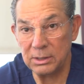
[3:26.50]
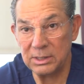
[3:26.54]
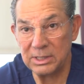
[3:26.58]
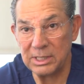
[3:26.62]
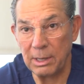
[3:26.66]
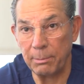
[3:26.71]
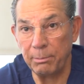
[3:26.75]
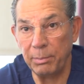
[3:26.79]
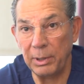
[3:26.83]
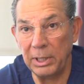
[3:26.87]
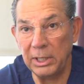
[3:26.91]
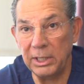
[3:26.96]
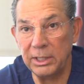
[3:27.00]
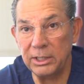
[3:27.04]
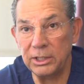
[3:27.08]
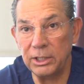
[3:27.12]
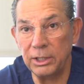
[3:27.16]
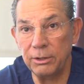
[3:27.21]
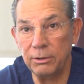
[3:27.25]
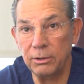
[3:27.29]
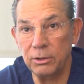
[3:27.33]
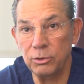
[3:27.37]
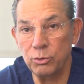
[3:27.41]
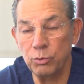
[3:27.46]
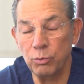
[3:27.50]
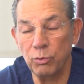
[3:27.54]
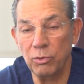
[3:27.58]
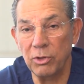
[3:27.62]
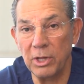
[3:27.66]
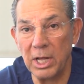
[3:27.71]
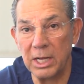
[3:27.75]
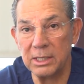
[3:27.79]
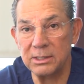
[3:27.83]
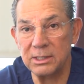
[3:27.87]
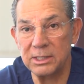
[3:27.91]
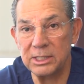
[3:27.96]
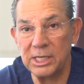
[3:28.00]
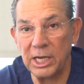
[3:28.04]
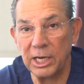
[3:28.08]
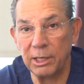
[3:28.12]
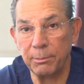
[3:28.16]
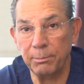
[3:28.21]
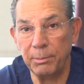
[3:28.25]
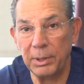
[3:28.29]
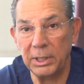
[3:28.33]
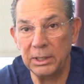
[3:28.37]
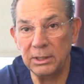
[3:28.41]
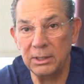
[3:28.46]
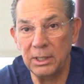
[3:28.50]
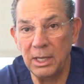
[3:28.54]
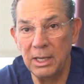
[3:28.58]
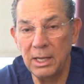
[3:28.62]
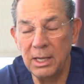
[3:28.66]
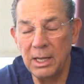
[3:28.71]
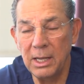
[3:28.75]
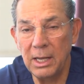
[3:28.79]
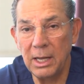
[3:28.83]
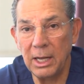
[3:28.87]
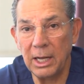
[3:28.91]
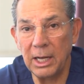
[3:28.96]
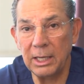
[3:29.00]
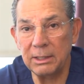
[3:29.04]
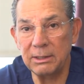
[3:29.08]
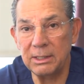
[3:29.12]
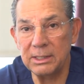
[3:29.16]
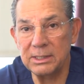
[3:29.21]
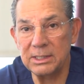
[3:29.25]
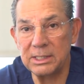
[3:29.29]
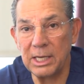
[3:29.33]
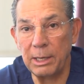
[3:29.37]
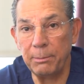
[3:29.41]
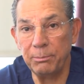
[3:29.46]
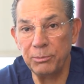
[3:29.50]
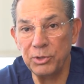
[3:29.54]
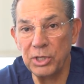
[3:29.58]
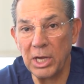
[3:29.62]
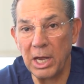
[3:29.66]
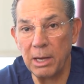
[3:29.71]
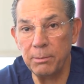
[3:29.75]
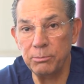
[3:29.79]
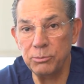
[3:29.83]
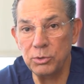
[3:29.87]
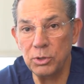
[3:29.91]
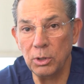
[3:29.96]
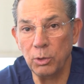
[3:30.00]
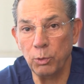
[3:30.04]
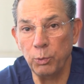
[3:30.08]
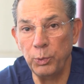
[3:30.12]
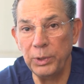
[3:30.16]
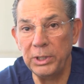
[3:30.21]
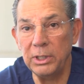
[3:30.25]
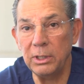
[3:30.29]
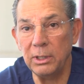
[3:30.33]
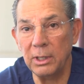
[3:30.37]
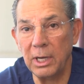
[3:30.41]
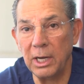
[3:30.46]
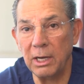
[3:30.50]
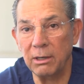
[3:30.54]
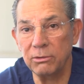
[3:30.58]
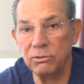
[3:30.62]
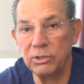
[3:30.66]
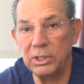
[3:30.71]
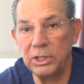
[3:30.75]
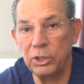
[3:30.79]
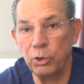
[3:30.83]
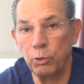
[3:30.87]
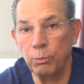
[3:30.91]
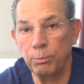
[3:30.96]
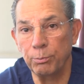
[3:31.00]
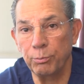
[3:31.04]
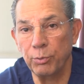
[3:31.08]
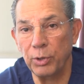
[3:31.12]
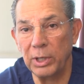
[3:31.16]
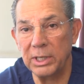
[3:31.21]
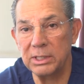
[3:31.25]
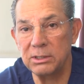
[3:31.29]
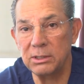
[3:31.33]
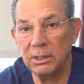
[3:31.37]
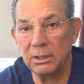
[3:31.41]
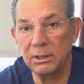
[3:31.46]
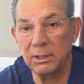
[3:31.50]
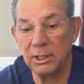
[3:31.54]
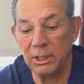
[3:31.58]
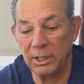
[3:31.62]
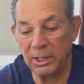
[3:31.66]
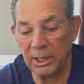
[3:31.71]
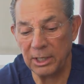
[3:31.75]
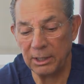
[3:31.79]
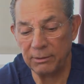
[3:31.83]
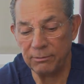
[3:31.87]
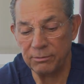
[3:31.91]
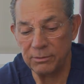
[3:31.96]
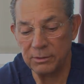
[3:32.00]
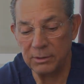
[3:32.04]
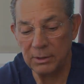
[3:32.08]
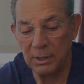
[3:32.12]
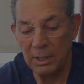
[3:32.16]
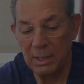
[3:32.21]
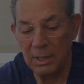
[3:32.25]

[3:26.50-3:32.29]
stability to that segment. At the same time, we are decompressing the nerves.